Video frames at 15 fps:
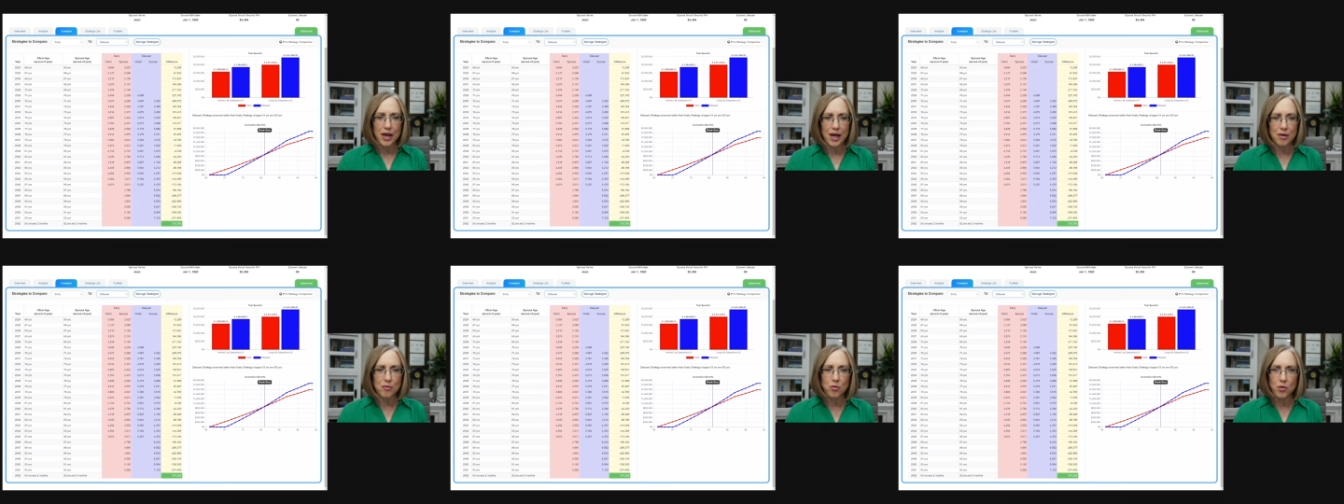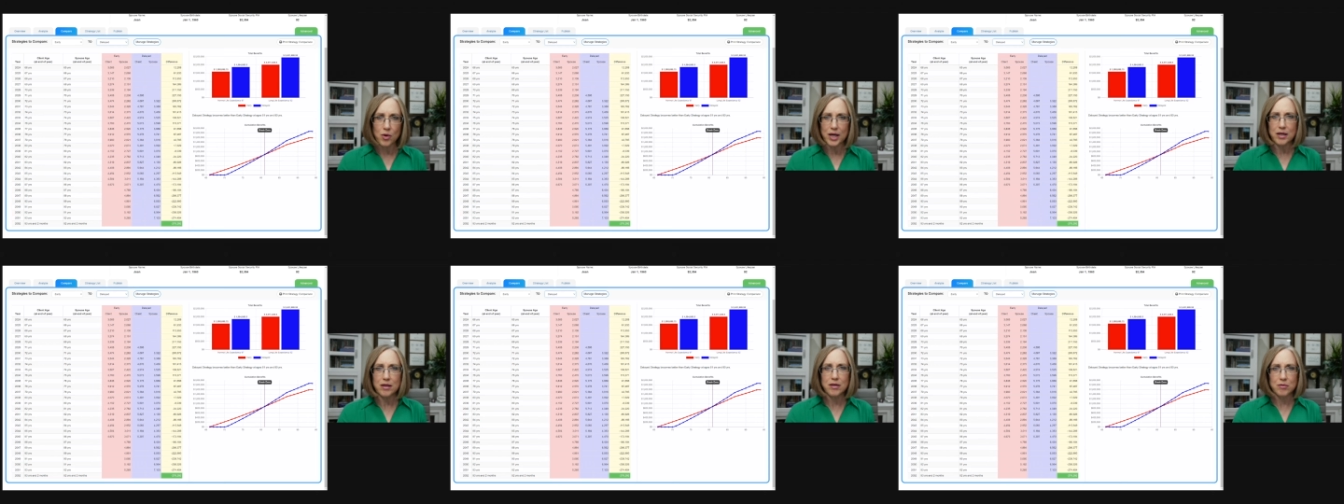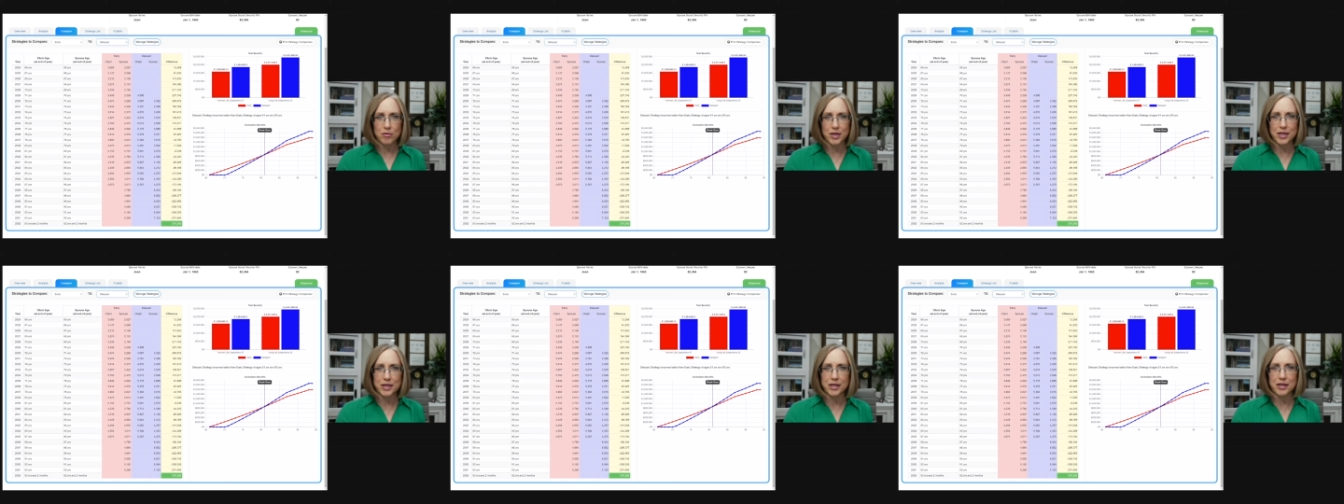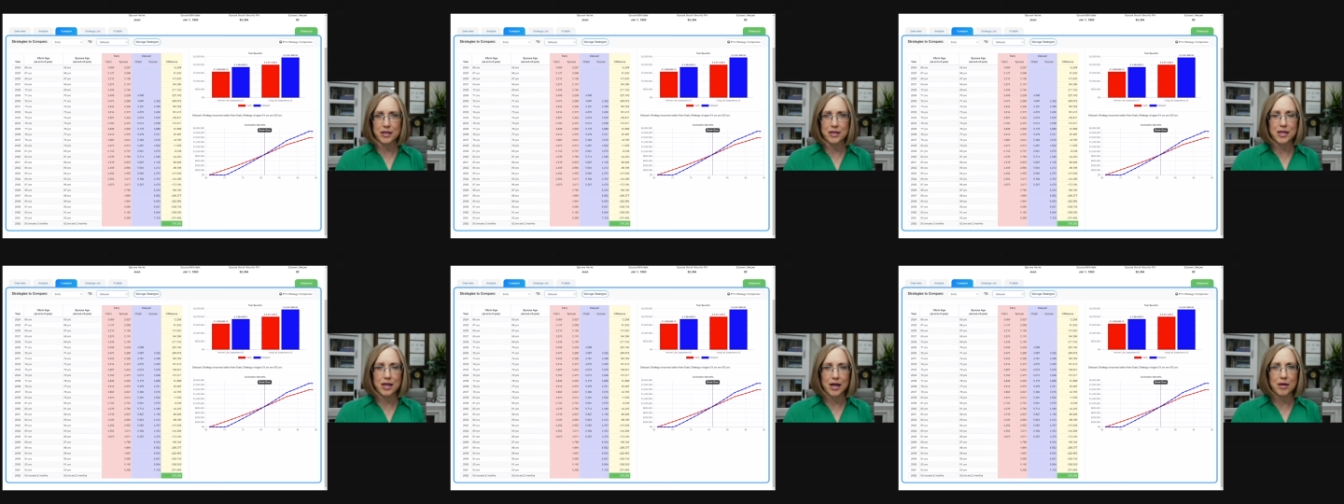And one of the
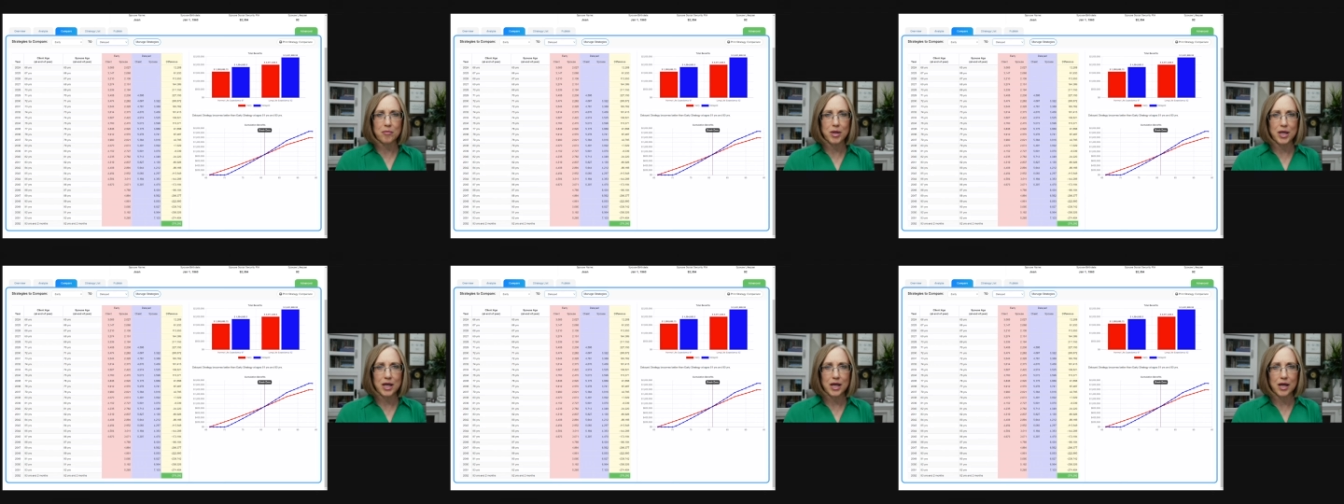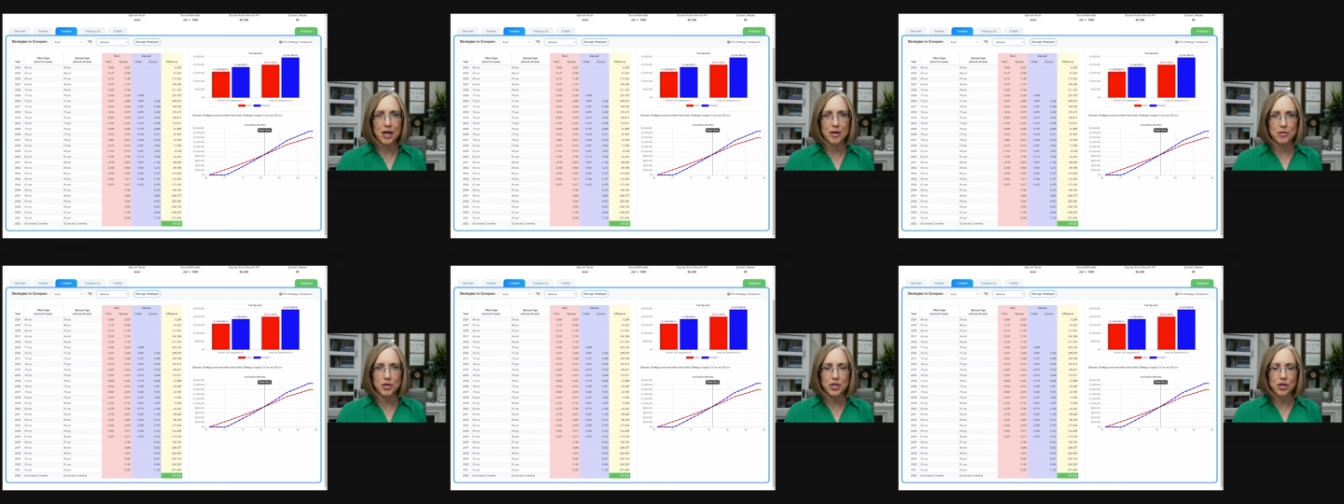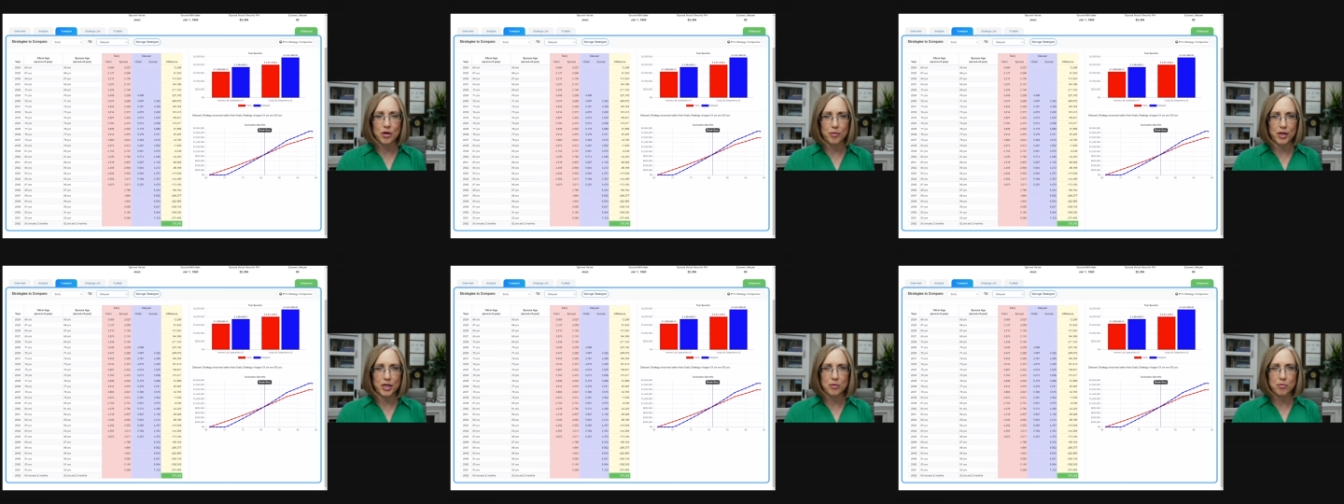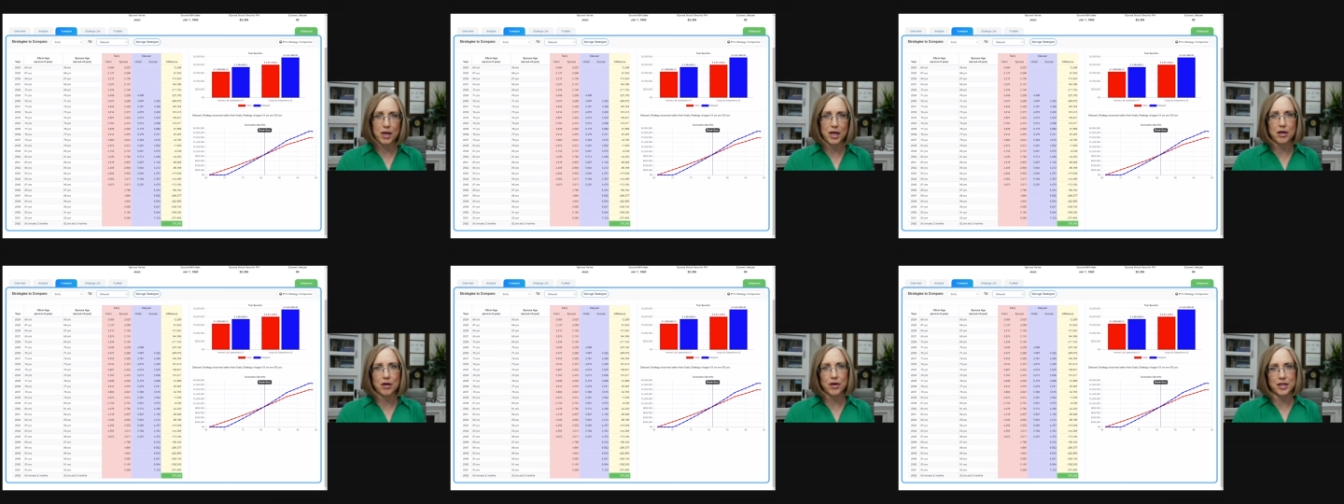reasons that it becomes so much
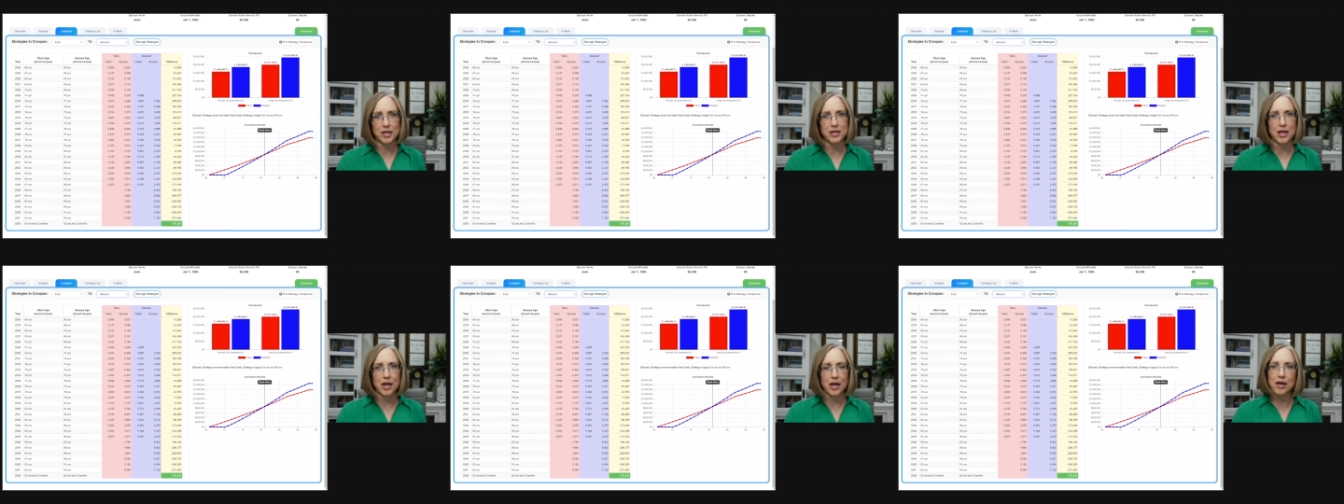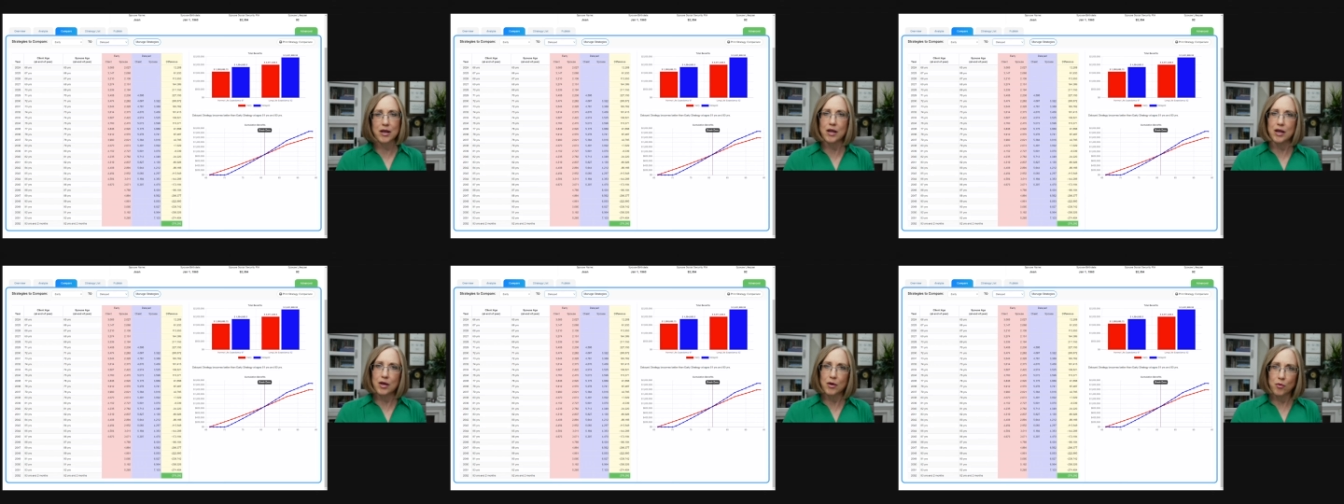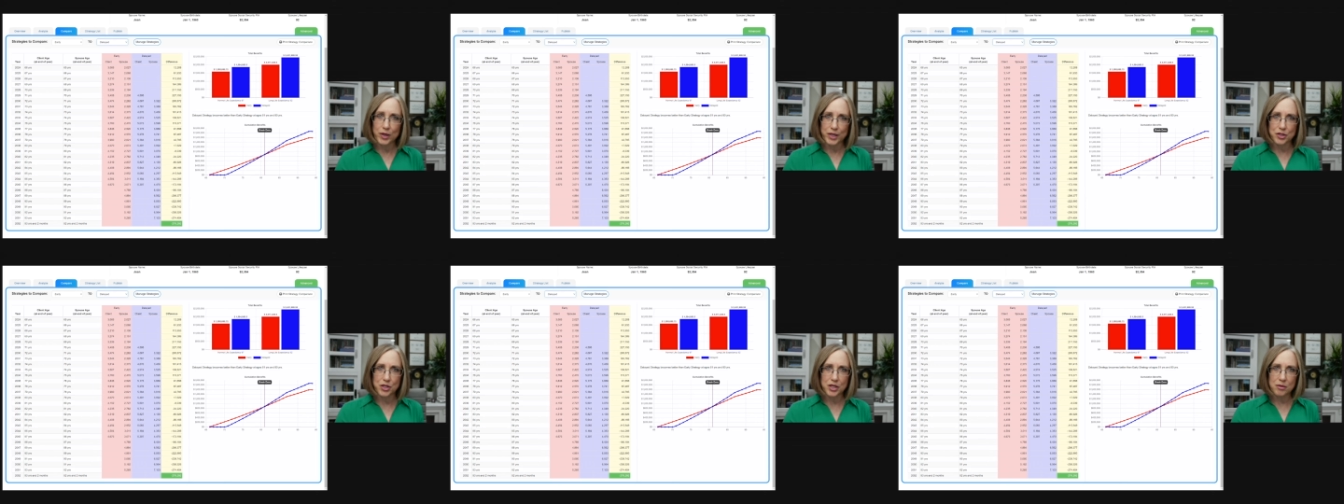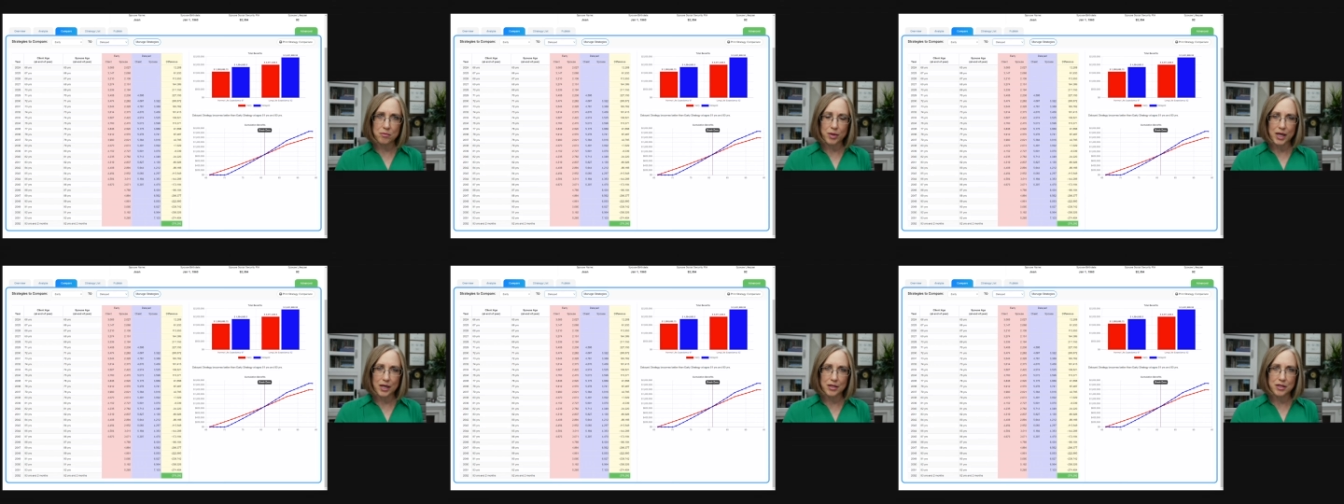better is that when Jim
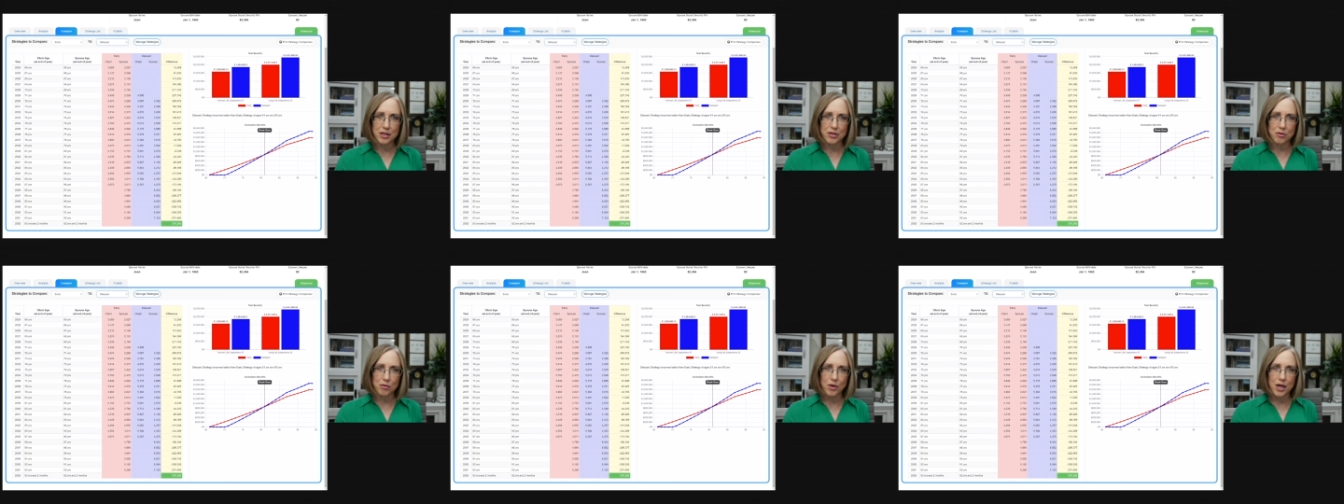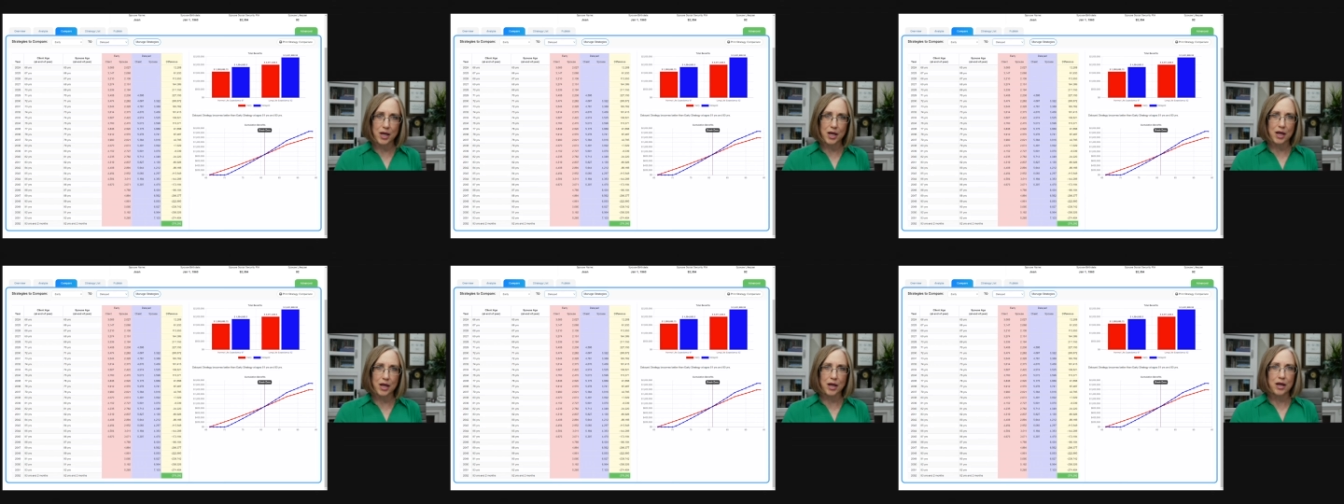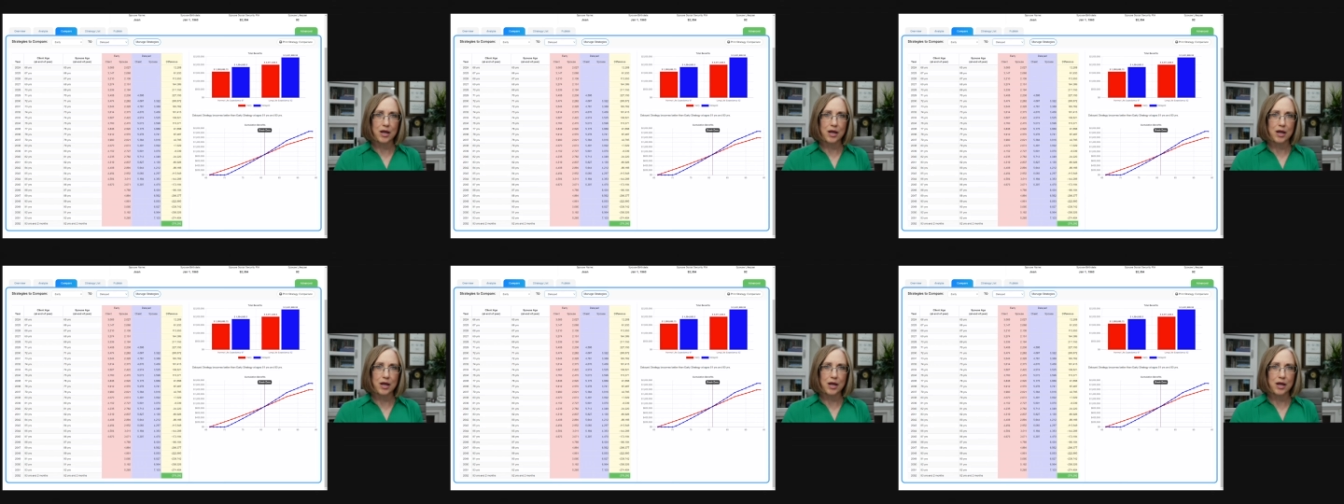passes away,